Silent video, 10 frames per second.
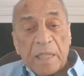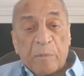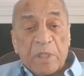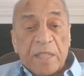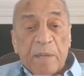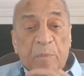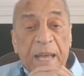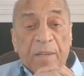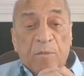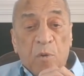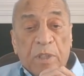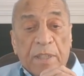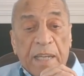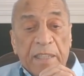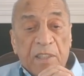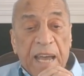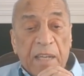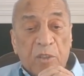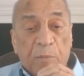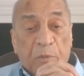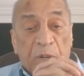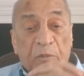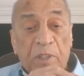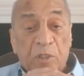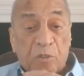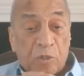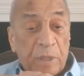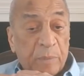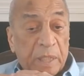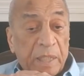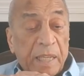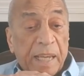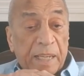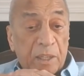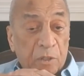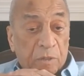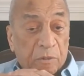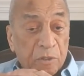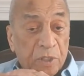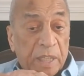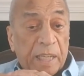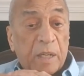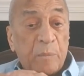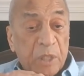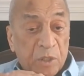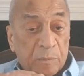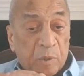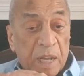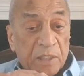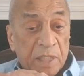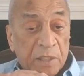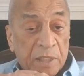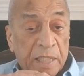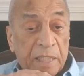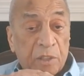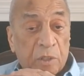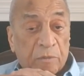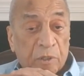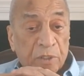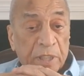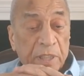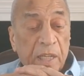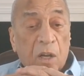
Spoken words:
that would say black folks are not entitled to preferential treatment in the university and admission processes in these universities,